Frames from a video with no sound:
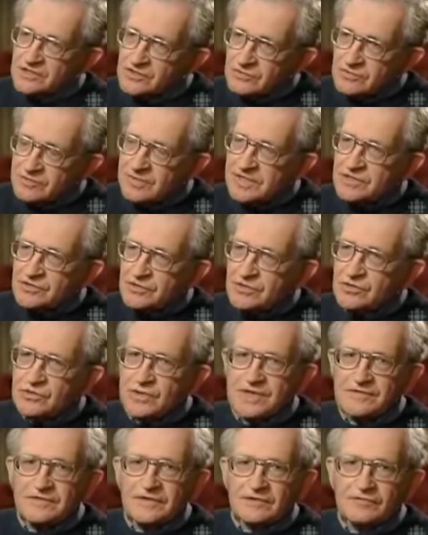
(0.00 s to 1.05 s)
This would be
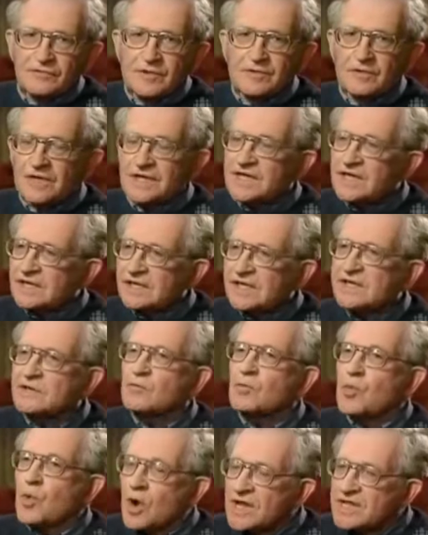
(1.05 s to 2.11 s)
true even if we were
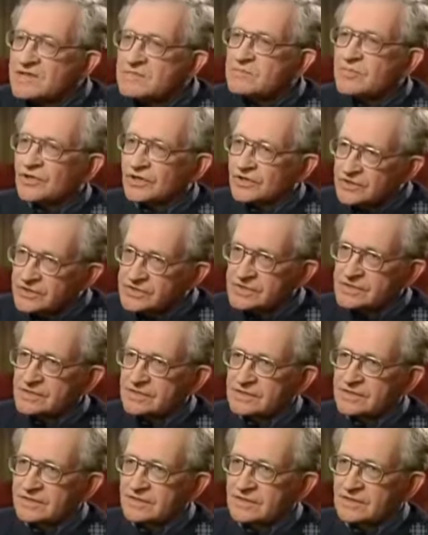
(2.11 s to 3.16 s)
killing one
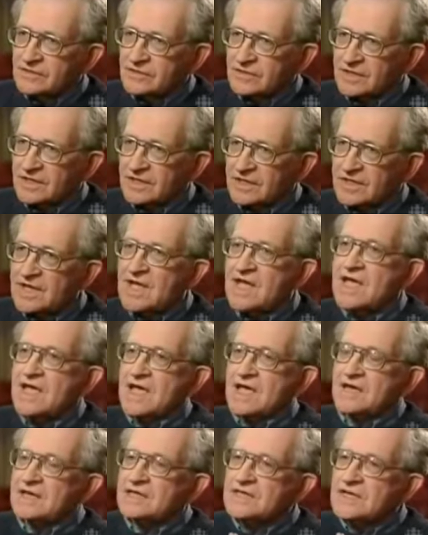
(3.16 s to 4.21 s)
person okay?
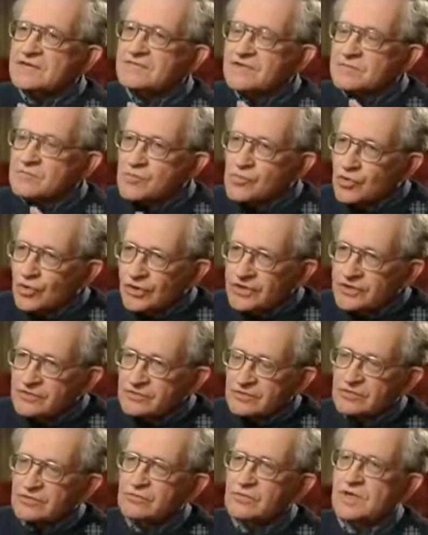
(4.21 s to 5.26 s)
And it's even
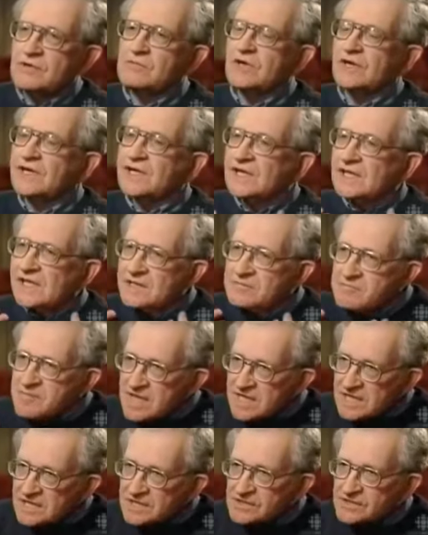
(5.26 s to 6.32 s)
more true when we're
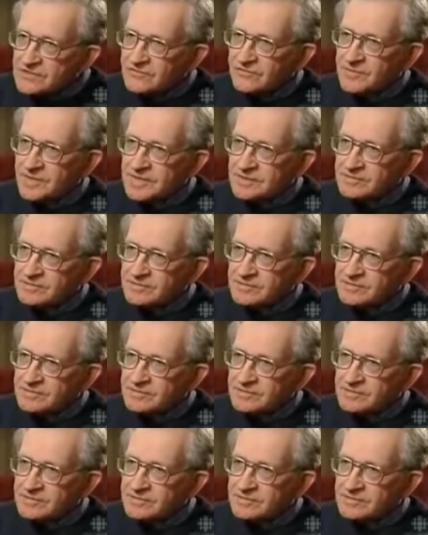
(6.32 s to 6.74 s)
killing millions